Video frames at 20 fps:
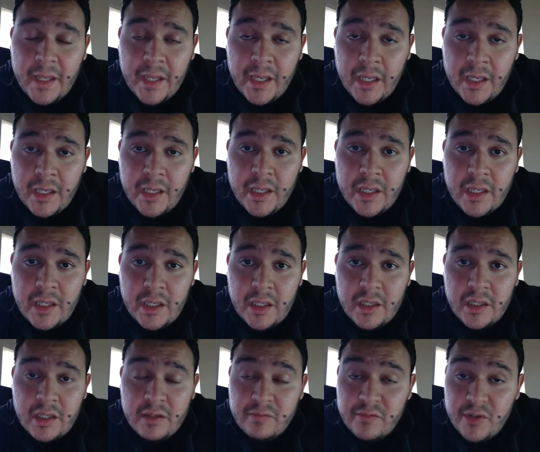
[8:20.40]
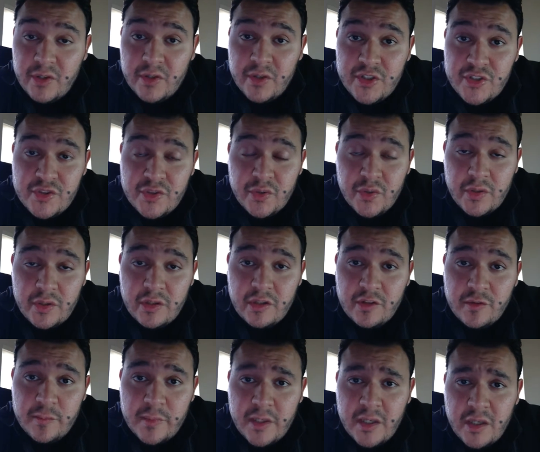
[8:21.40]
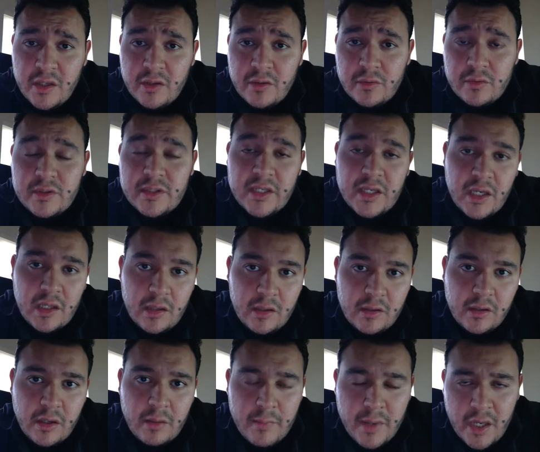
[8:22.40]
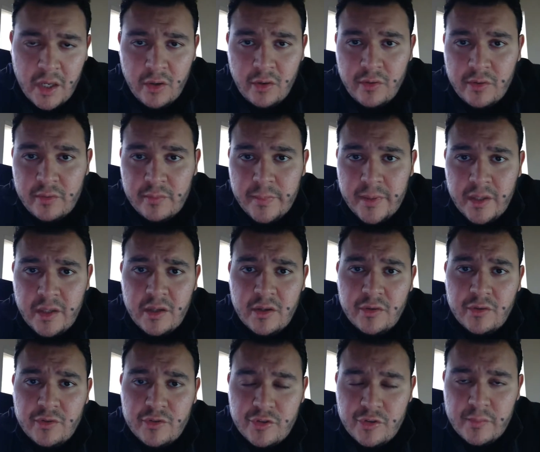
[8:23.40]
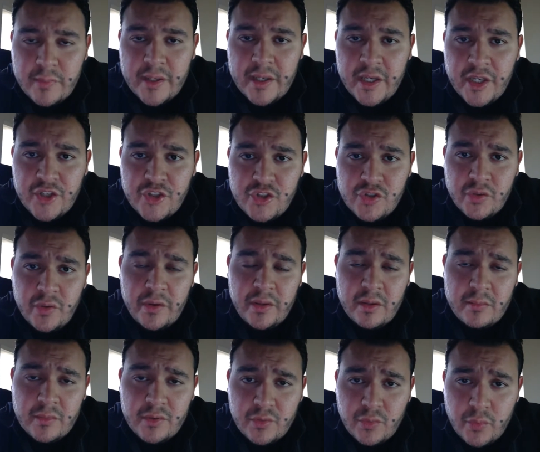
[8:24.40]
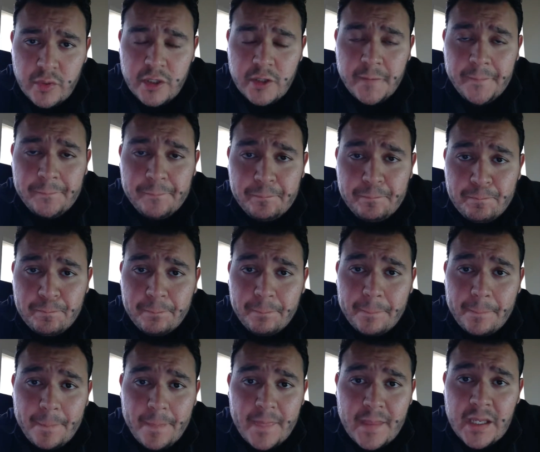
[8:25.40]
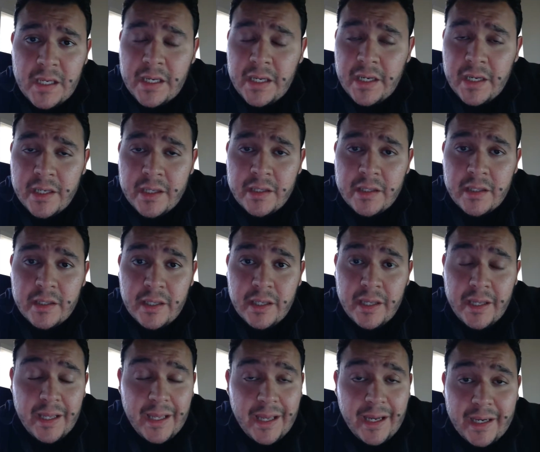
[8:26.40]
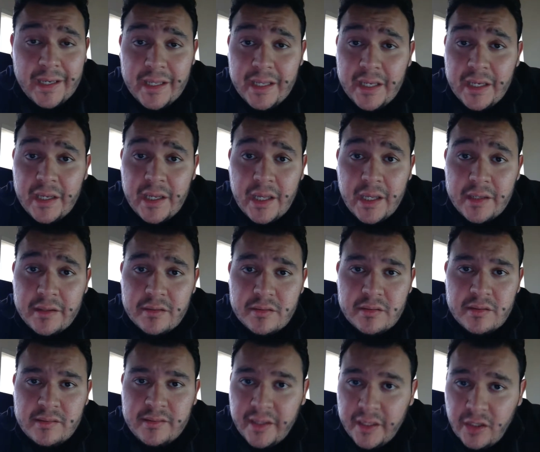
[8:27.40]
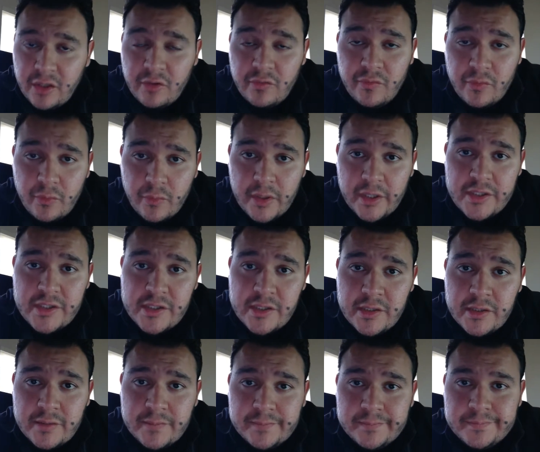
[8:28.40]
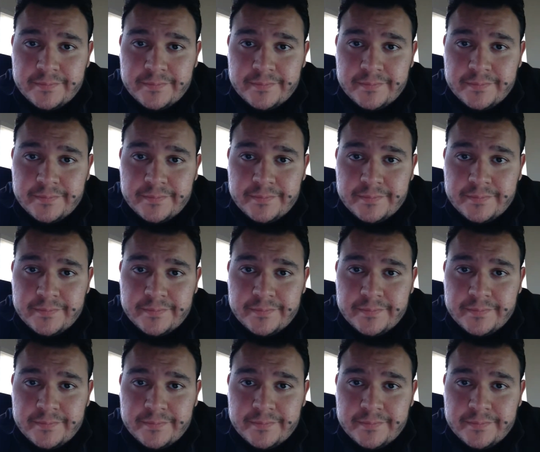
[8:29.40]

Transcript: And if you enjoyed this video, take a look at my other videos. You might enjoy them as well. And again guys, thank you for watching.